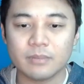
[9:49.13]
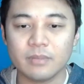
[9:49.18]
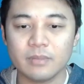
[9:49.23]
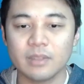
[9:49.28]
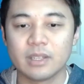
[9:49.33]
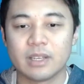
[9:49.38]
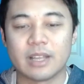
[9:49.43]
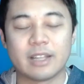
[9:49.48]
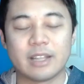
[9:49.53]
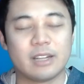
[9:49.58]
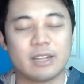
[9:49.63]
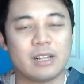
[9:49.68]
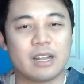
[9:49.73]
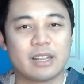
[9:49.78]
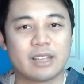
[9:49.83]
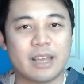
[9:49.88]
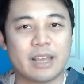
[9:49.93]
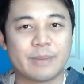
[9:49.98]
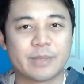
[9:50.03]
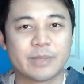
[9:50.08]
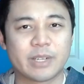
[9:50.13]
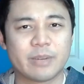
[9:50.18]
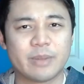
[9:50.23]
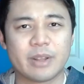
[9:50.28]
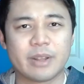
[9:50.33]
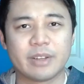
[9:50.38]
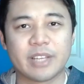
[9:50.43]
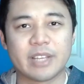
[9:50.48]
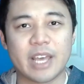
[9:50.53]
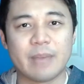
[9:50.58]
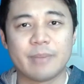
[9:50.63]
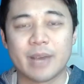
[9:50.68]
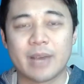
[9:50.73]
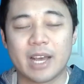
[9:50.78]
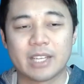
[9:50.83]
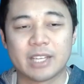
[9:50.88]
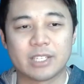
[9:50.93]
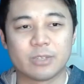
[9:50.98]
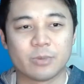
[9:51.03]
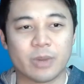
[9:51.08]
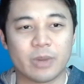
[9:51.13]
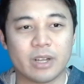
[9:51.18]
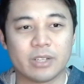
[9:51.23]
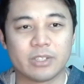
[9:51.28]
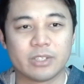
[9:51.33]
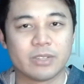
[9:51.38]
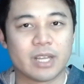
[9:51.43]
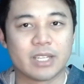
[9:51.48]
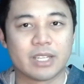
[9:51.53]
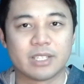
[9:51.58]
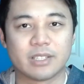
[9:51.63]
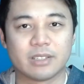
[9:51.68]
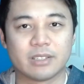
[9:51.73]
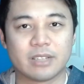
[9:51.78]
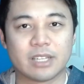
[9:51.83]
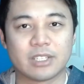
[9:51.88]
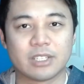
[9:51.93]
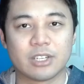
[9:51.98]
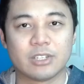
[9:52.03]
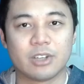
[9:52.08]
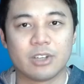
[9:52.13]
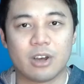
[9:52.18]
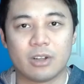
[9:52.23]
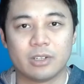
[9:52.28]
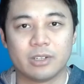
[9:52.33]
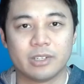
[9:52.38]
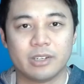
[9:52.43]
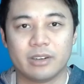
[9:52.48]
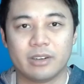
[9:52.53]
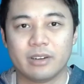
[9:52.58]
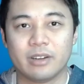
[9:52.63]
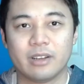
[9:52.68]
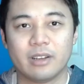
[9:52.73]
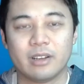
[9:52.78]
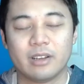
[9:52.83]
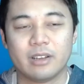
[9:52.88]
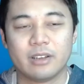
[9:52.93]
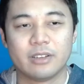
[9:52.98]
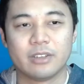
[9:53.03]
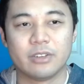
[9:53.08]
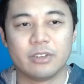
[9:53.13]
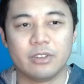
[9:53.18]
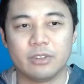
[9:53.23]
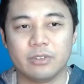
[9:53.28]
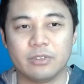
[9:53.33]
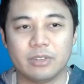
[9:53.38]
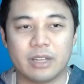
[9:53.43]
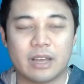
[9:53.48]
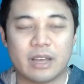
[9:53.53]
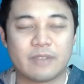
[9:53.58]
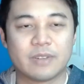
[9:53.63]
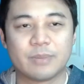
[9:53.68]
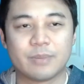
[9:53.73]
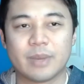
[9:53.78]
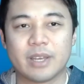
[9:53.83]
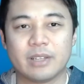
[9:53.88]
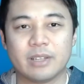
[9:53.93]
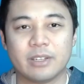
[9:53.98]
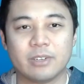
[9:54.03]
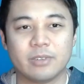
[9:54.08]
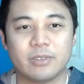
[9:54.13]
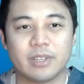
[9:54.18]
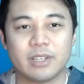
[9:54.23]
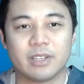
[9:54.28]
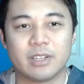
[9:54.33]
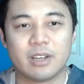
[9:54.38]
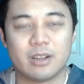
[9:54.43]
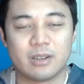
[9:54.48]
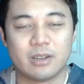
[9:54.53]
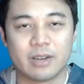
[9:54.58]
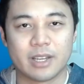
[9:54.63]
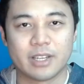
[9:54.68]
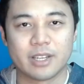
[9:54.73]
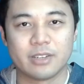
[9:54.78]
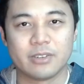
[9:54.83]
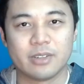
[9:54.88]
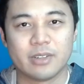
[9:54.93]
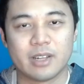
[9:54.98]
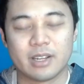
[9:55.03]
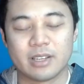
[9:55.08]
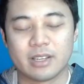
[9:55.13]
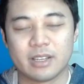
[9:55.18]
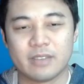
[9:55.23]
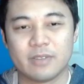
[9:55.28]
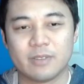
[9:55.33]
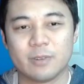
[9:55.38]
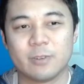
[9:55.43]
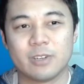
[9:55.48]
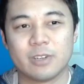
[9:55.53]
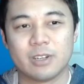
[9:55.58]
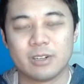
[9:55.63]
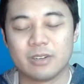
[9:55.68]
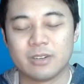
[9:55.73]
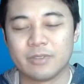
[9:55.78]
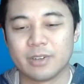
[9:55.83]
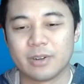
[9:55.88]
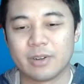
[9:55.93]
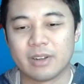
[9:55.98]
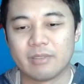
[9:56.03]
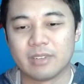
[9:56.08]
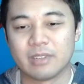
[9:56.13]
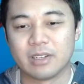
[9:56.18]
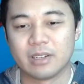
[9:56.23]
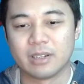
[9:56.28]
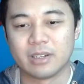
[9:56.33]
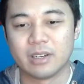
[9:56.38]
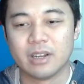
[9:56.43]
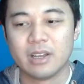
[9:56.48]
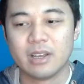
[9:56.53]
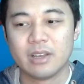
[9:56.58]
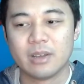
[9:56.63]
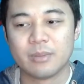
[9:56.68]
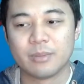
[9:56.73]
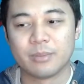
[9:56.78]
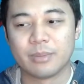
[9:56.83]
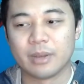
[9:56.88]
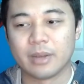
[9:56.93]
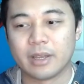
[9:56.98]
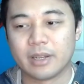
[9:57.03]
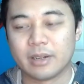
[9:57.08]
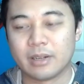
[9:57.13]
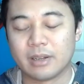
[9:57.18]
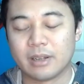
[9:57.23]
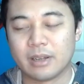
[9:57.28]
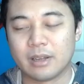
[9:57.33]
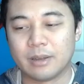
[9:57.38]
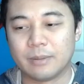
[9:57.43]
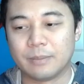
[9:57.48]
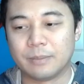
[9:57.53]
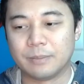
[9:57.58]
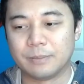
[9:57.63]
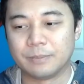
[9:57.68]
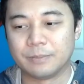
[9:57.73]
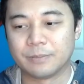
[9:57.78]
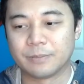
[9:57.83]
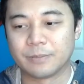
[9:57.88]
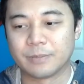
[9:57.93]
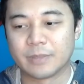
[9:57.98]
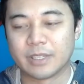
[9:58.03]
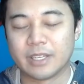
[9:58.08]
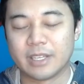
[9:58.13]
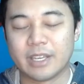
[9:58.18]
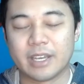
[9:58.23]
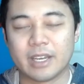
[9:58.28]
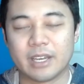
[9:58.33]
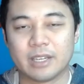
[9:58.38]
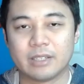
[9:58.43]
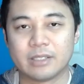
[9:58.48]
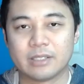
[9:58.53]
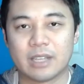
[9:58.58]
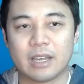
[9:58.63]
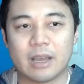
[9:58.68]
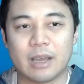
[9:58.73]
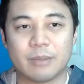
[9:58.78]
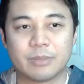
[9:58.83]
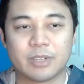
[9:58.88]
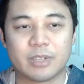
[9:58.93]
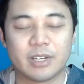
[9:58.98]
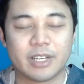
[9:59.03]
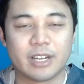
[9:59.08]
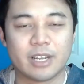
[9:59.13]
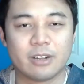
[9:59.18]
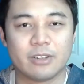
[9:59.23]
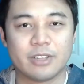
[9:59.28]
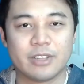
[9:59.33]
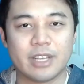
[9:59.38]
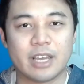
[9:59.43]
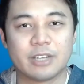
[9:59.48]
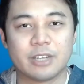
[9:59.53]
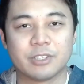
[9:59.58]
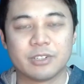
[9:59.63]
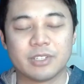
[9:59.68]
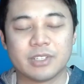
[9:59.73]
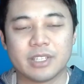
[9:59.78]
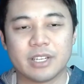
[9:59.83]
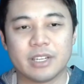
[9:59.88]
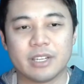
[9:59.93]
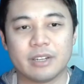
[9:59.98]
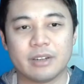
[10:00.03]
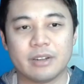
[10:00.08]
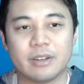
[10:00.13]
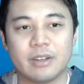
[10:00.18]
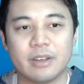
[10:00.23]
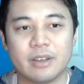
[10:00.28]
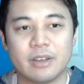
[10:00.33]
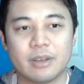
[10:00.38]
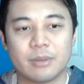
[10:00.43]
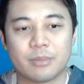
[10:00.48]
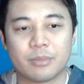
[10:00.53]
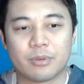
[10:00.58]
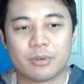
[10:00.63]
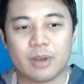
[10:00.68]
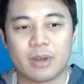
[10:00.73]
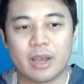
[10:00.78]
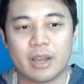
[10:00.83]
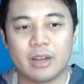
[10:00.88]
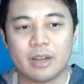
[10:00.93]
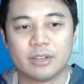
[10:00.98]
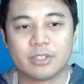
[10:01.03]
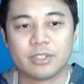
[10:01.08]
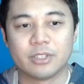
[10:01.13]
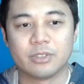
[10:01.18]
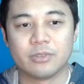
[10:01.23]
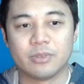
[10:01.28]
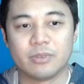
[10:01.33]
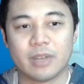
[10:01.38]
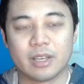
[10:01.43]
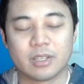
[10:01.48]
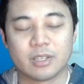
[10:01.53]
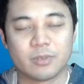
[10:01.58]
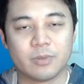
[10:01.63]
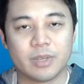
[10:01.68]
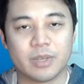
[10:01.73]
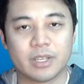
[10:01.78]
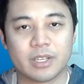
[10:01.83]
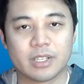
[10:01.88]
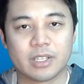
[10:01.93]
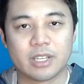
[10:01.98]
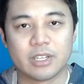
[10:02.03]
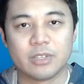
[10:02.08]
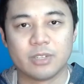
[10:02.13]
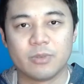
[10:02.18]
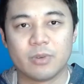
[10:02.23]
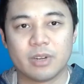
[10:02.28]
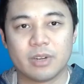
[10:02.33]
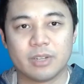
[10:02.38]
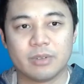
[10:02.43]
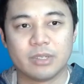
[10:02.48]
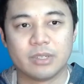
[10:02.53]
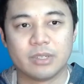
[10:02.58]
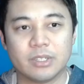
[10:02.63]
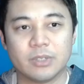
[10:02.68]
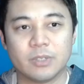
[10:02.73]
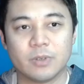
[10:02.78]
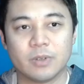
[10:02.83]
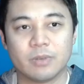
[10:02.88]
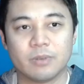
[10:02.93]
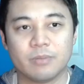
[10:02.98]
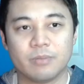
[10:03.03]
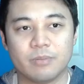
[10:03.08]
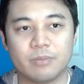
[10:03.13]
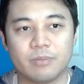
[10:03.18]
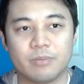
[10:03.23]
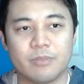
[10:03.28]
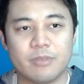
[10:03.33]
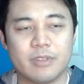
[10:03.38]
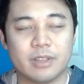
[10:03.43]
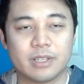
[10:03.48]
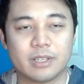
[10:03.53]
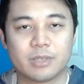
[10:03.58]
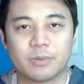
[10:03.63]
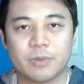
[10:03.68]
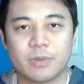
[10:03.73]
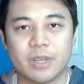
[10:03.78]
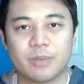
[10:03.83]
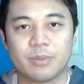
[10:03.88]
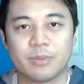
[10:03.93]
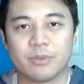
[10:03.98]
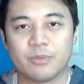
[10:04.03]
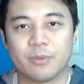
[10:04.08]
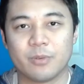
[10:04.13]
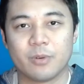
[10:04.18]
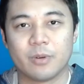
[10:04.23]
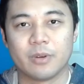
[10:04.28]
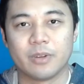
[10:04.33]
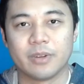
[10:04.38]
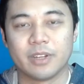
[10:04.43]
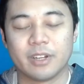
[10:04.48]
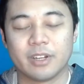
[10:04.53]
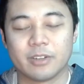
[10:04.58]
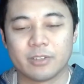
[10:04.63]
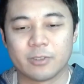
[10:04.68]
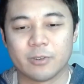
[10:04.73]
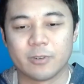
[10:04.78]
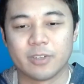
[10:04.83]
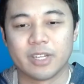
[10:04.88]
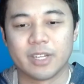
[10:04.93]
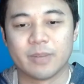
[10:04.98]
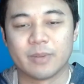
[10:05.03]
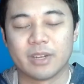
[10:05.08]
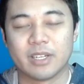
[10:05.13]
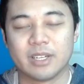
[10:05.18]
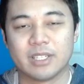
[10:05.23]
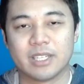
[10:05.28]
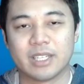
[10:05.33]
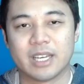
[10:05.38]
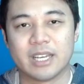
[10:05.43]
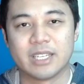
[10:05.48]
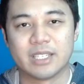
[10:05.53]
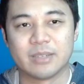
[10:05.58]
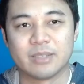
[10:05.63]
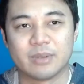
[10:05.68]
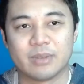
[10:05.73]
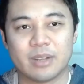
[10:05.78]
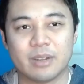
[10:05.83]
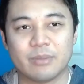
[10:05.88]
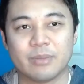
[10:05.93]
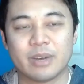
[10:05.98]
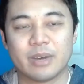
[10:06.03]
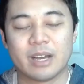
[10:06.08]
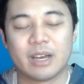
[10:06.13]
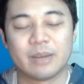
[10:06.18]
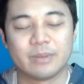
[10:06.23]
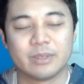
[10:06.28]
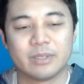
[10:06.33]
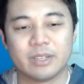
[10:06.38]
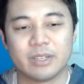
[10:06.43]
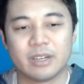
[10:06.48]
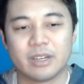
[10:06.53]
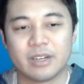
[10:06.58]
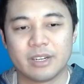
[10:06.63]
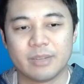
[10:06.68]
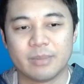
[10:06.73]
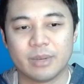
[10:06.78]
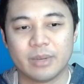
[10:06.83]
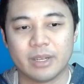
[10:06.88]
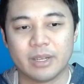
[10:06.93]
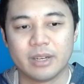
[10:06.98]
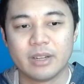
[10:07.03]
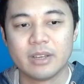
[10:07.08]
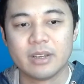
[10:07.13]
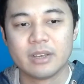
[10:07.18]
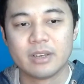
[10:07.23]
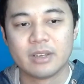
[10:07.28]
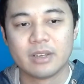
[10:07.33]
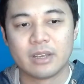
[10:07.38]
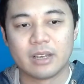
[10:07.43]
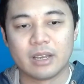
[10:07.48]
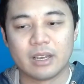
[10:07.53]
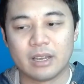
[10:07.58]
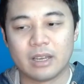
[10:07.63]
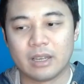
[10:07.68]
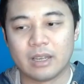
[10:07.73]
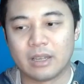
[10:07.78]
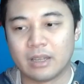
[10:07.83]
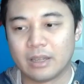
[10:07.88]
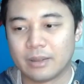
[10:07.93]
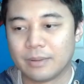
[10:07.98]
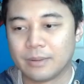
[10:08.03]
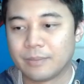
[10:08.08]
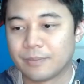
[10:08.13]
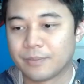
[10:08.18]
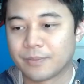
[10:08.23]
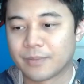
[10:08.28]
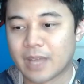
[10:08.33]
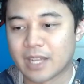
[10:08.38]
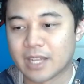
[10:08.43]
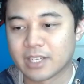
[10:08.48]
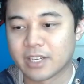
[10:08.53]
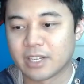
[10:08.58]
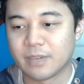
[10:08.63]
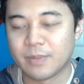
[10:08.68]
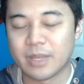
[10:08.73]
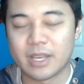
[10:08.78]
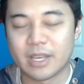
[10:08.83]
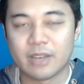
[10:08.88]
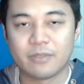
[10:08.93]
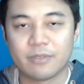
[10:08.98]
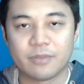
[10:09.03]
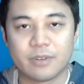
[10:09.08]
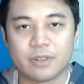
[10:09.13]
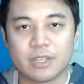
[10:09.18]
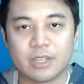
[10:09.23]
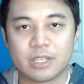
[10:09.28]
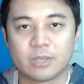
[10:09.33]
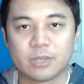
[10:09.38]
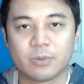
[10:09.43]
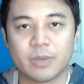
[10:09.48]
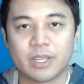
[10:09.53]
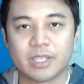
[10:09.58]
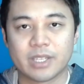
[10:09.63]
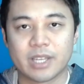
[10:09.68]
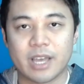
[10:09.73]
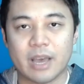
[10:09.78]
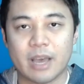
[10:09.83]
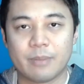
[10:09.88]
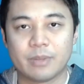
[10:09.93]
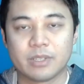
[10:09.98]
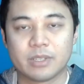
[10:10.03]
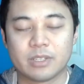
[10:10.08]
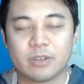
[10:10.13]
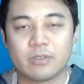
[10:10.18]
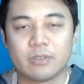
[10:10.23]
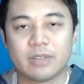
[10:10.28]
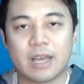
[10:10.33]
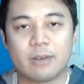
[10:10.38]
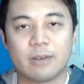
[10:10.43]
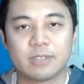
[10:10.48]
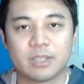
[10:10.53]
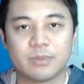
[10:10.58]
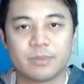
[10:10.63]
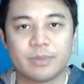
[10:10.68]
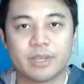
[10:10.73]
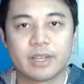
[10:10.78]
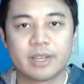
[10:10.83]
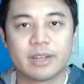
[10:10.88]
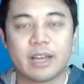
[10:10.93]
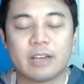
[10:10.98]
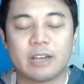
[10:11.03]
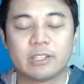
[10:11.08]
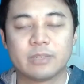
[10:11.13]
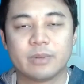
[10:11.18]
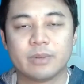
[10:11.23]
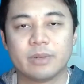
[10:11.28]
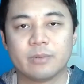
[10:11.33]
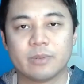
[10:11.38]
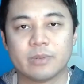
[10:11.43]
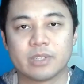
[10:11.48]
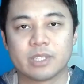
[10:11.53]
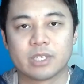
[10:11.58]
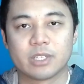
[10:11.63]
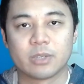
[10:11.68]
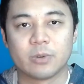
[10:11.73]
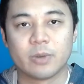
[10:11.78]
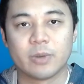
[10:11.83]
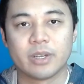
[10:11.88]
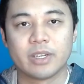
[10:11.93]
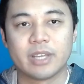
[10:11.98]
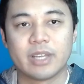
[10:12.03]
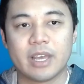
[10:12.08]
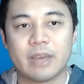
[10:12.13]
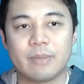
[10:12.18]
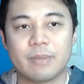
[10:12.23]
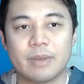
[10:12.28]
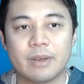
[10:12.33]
And then a lot of the games are going to be on Game Pass as well, so that's $1. You'll have to pay literally $1. I can do that. I can give you $1 if you don't have $1. But Yeah, so I'm trying to get all the entrants in prior to next week because I do want to it this week before, you know, Squid Game kind of dies in popularity. But uh, that's gonna be it for this week's episode. That was the big announcement, was Squid Game.